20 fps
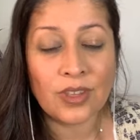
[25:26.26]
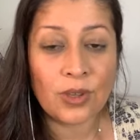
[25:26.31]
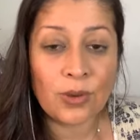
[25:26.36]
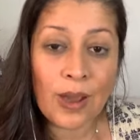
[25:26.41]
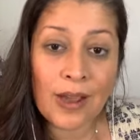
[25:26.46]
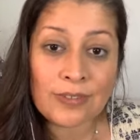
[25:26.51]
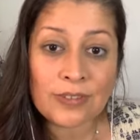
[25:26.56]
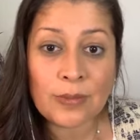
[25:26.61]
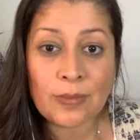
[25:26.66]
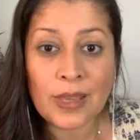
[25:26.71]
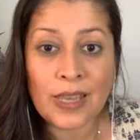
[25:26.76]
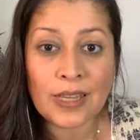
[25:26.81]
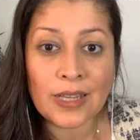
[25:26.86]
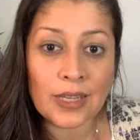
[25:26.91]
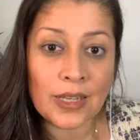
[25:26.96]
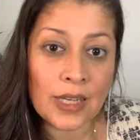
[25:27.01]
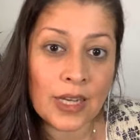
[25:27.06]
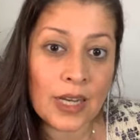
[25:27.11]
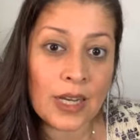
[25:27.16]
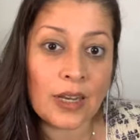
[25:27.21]
you have to
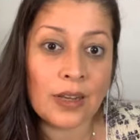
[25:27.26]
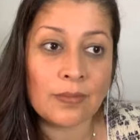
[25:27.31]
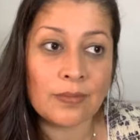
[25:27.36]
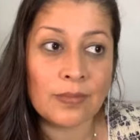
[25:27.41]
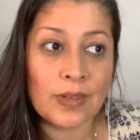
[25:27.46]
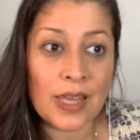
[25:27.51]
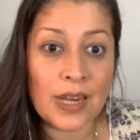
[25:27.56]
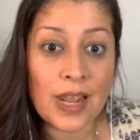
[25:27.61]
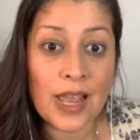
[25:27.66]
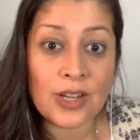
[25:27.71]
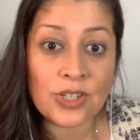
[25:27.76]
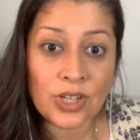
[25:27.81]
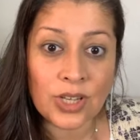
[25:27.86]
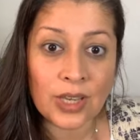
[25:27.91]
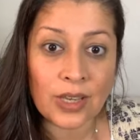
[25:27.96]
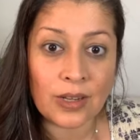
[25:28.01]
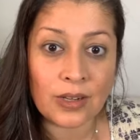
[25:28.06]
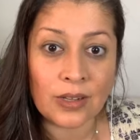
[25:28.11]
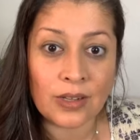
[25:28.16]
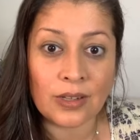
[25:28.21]
make um, an
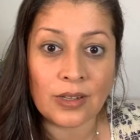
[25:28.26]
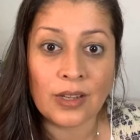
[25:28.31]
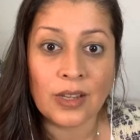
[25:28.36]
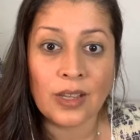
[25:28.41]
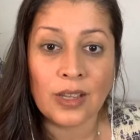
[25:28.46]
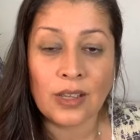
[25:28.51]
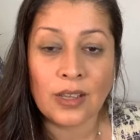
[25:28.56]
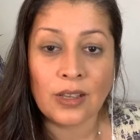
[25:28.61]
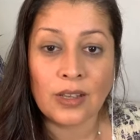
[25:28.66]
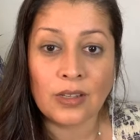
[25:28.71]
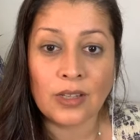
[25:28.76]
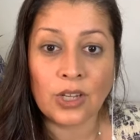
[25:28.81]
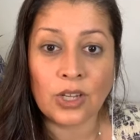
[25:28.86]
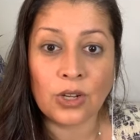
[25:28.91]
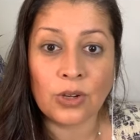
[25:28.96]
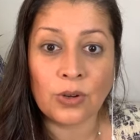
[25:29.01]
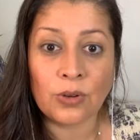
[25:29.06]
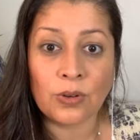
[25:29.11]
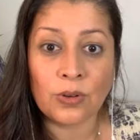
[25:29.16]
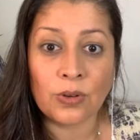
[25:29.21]
educated,
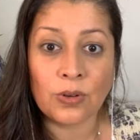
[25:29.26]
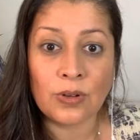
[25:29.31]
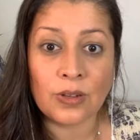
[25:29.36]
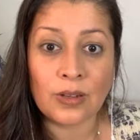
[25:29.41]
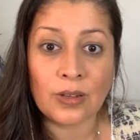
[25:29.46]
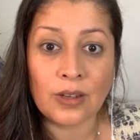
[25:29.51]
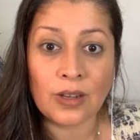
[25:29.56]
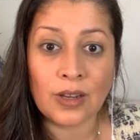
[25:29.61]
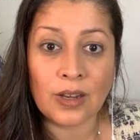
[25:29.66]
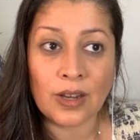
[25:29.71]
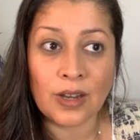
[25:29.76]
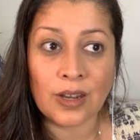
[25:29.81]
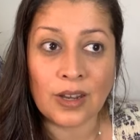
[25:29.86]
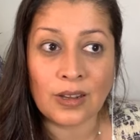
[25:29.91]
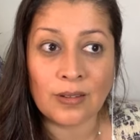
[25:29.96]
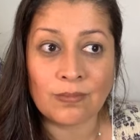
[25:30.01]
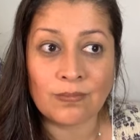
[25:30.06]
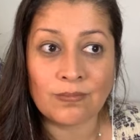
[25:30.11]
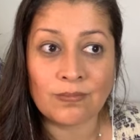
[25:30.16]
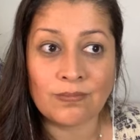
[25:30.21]
you know,
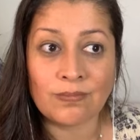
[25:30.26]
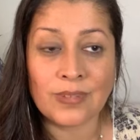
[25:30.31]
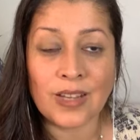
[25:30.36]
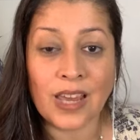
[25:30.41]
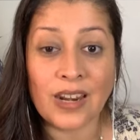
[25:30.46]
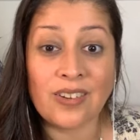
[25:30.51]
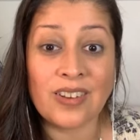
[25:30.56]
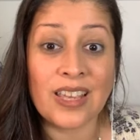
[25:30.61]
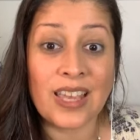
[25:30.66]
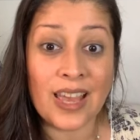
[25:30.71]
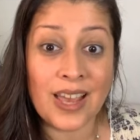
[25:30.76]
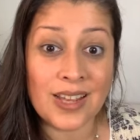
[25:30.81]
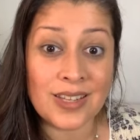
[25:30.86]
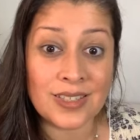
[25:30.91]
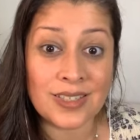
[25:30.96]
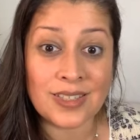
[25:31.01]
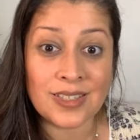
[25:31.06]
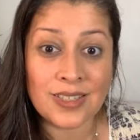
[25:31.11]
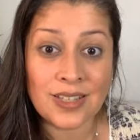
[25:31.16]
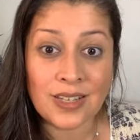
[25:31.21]
um, kind of
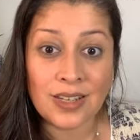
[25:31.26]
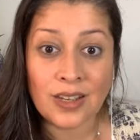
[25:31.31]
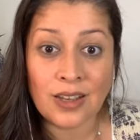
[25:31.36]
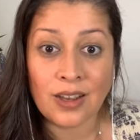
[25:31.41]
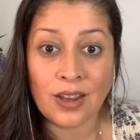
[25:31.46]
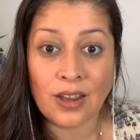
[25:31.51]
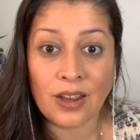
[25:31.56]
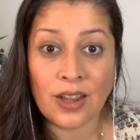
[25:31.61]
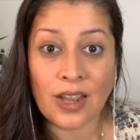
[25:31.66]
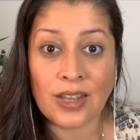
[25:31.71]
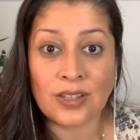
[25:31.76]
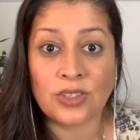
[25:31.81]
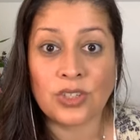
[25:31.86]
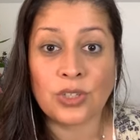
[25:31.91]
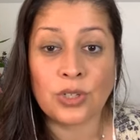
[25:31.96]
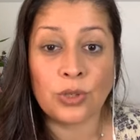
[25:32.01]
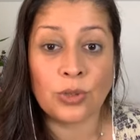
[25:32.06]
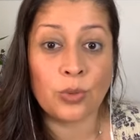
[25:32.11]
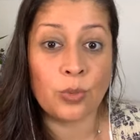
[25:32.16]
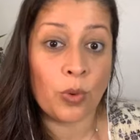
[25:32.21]
guess
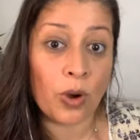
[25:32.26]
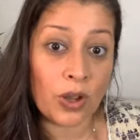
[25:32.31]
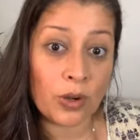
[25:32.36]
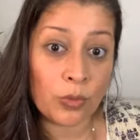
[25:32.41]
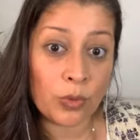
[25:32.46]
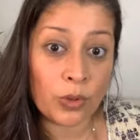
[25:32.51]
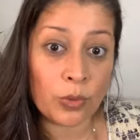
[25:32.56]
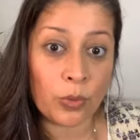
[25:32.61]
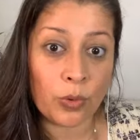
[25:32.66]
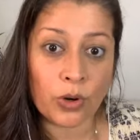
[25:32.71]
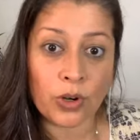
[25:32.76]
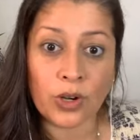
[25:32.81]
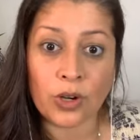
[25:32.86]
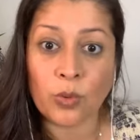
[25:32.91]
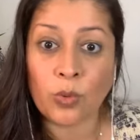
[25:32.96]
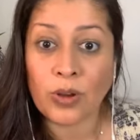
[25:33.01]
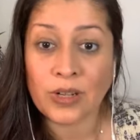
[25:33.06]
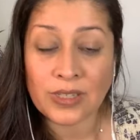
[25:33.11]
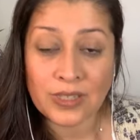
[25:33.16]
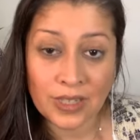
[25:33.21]
as to what would
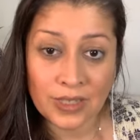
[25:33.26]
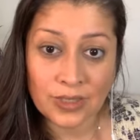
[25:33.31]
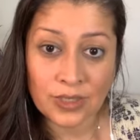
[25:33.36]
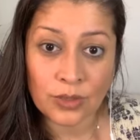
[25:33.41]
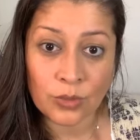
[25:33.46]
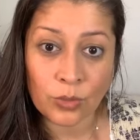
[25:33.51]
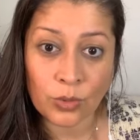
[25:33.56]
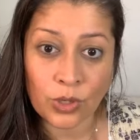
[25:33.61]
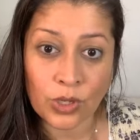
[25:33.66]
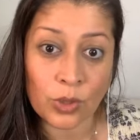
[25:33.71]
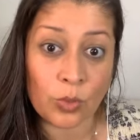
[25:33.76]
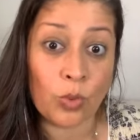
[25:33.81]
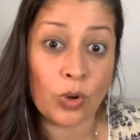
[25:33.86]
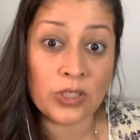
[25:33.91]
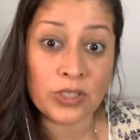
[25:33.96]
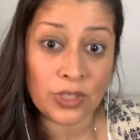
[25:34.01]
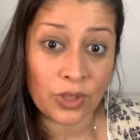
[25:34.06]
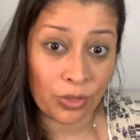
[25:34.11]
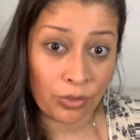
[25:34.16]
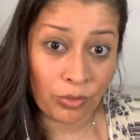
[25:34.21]
work, what doesn't work,
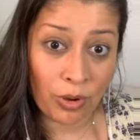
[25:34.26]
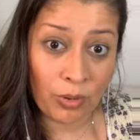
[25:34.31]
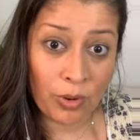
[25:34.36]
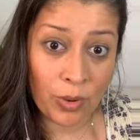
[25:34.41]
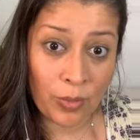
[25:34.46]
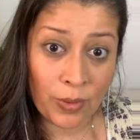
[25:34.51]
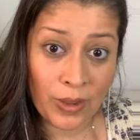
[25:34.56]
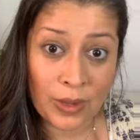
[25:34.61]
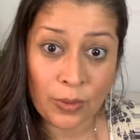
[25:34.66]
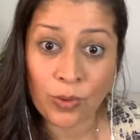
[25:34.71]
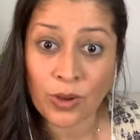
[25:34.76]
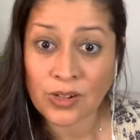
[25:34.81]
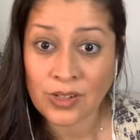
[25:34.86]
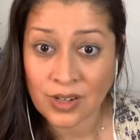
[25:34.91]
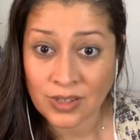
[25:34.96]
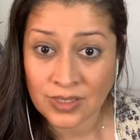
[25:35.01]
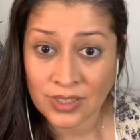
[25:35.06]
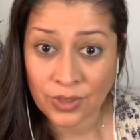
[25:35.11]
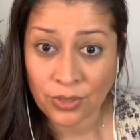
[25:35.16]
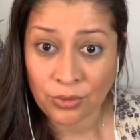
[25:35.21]
what to throw away,
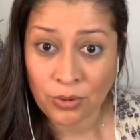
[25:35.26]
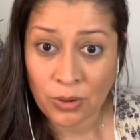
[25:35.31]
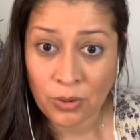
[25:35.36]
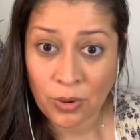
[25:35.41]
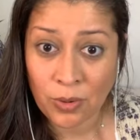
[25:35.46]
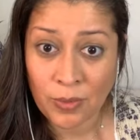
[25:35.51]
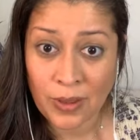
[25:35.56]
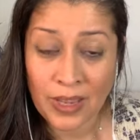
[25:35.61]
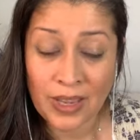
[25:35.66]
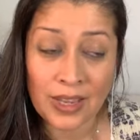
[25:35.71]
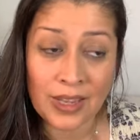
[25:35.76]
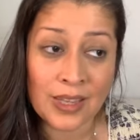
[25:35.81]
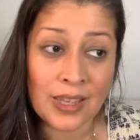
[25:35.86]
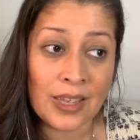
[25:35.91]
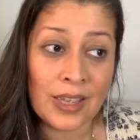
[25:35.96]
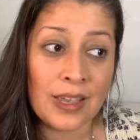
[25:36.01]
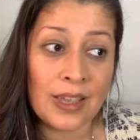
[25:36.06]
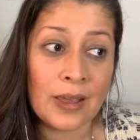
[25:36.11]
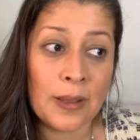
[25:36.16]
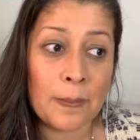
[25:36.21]
what not to throw away.
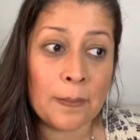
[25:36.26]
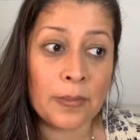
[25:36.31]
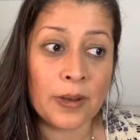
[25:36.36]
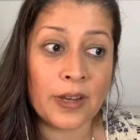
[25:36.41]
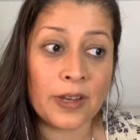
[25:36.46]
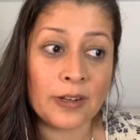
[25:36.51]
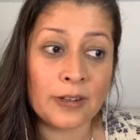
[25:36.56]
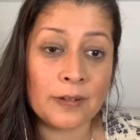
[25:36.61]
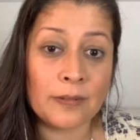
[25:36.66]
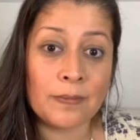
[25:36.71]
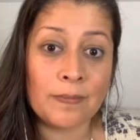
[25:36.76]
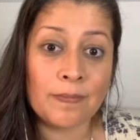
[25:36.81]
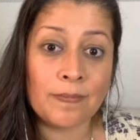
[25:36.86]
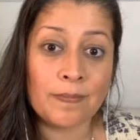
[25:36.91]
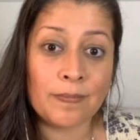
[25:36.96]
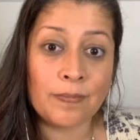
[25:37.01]
But